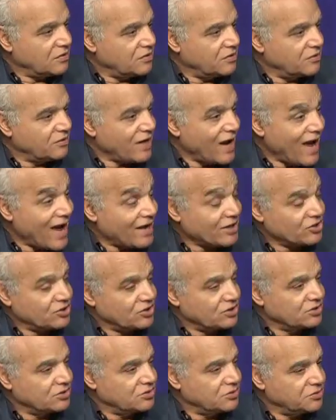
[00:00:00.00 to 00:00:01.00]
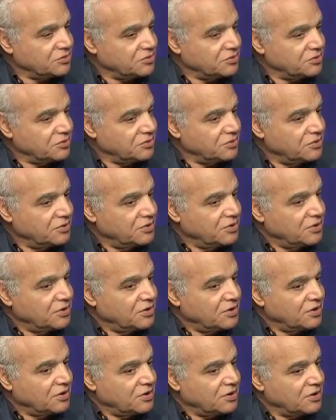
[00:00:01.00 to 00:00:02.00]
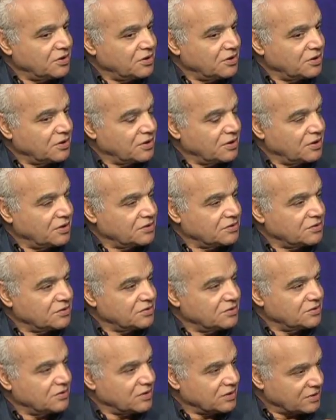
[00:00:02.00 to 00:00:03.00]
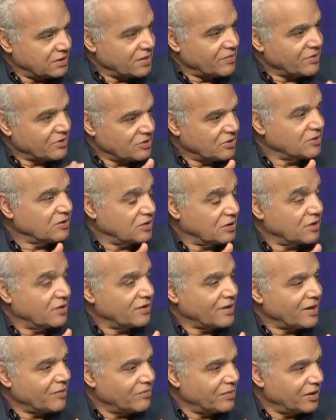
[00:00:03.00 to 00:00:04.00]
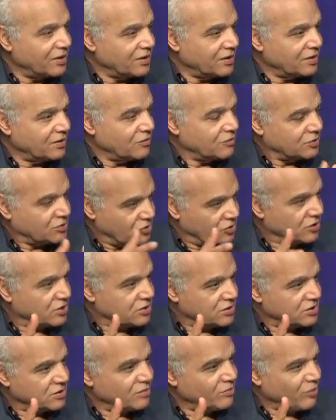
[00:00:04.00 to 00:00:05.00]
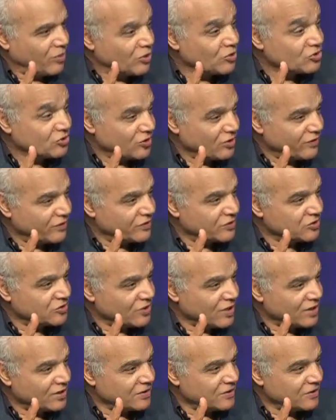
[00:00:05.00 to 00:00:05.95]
reaction to getting the Islamic Center in that building, which is a post office, right?